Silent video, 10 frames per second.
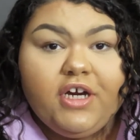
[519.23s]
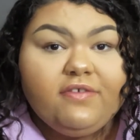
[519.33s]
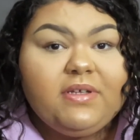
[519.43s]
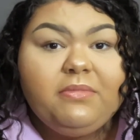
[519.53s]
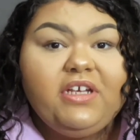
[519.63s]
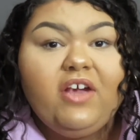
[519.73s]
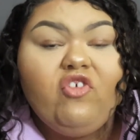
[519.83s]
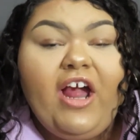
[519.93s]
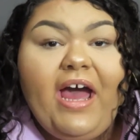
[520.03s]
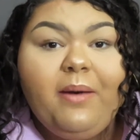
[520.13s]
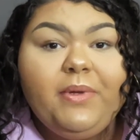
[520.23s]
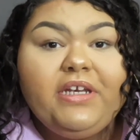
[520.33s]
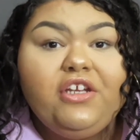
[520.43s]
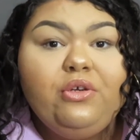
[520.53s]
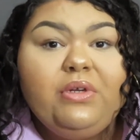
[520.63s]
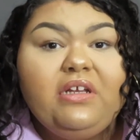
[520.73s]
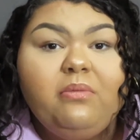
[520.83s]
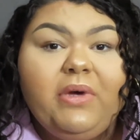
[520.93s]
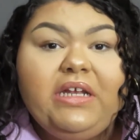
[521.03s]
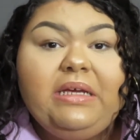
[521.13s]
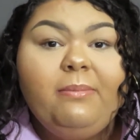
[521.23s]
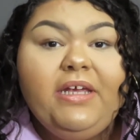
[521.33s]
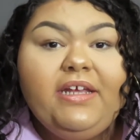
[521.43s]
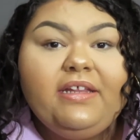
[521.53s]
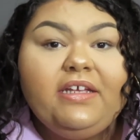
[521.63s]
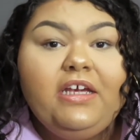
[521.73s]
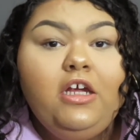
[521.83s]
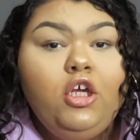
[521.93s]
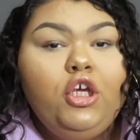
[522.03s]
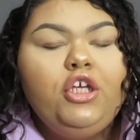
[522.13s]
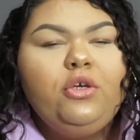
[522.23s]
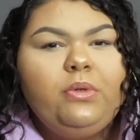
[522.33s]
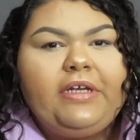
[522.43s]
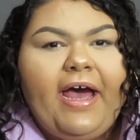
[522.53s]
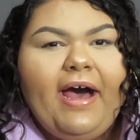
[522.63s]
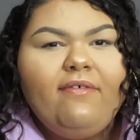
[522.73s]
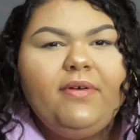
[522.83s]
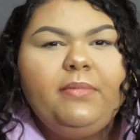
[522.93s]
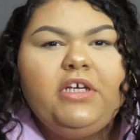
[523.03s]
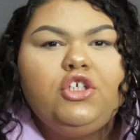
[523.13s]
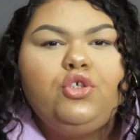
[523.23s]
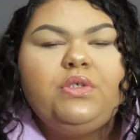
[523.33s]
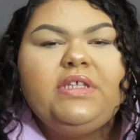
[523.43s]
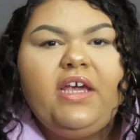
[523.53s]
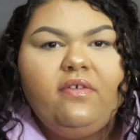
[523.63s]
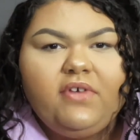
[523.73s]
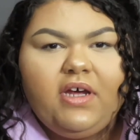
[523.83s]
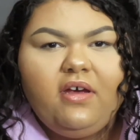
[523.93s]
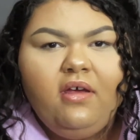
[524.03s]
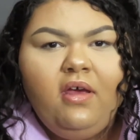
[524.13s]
If something ever happened and you needed money immediately, you would have it because you saved it.